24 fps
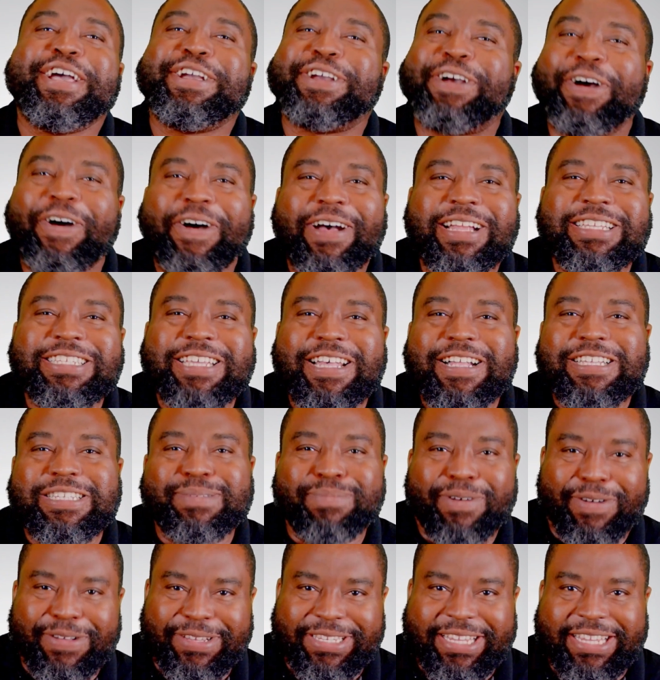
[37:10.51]
God tells
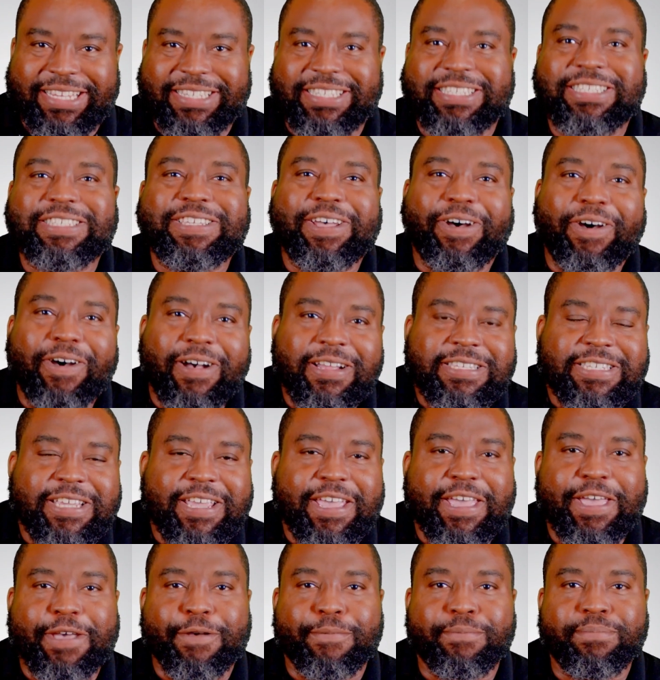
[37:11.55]
Moses, talk to
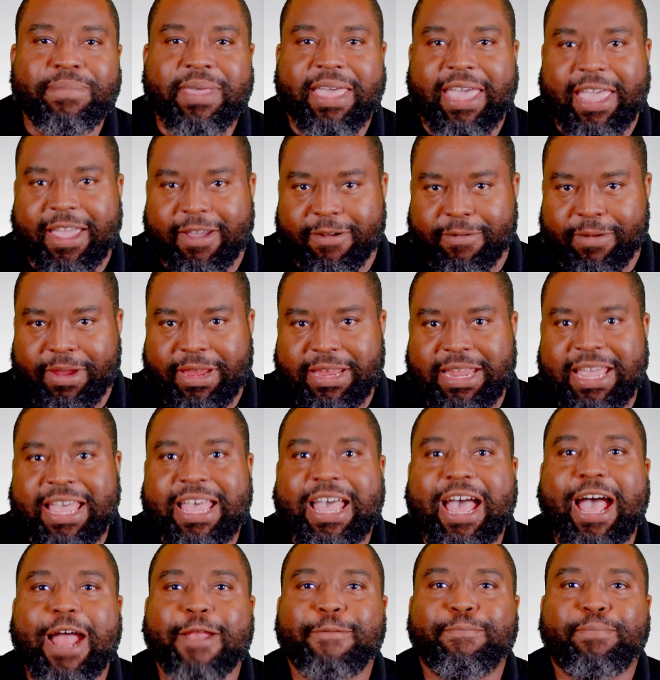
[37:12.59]
him, Aaron,
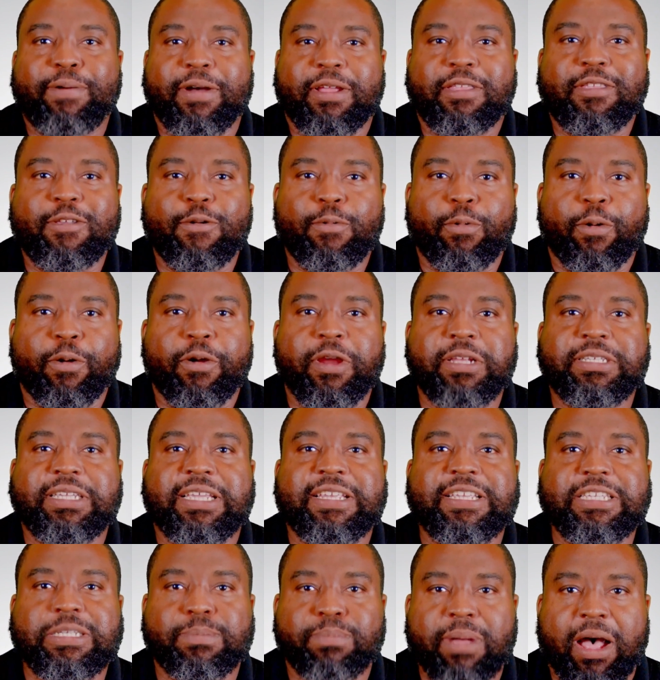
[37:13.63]
and put the words
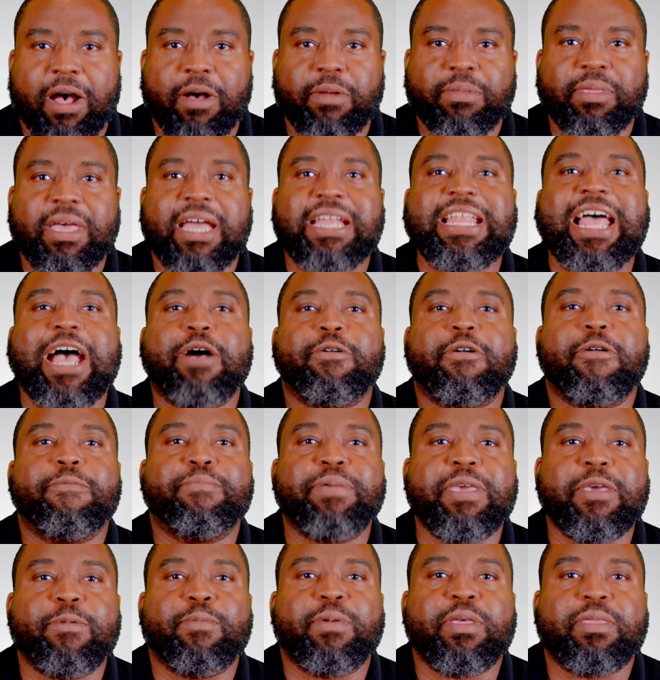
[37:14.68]
in his mouth, and I will
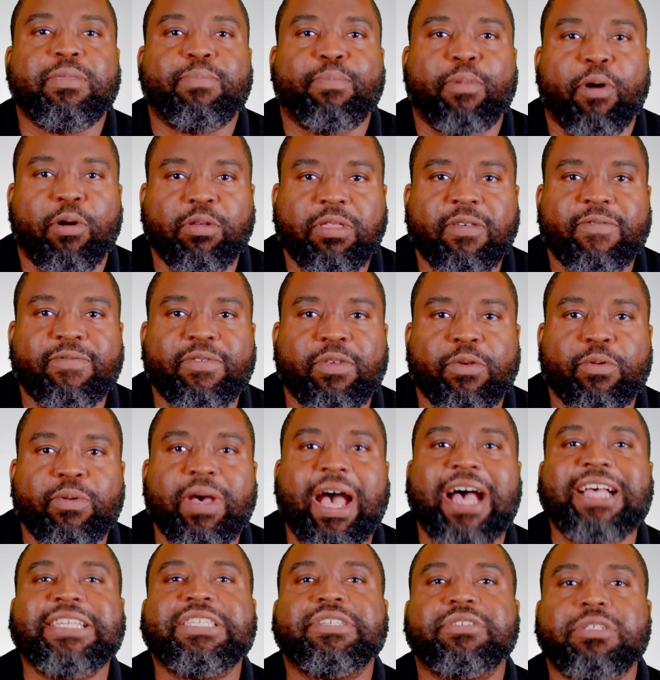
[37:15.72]
be with both of you
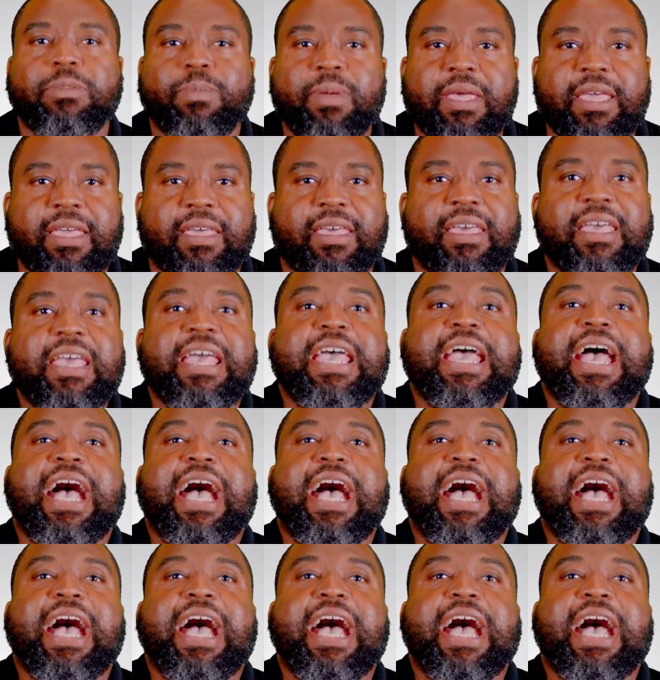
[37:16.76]
as you speak,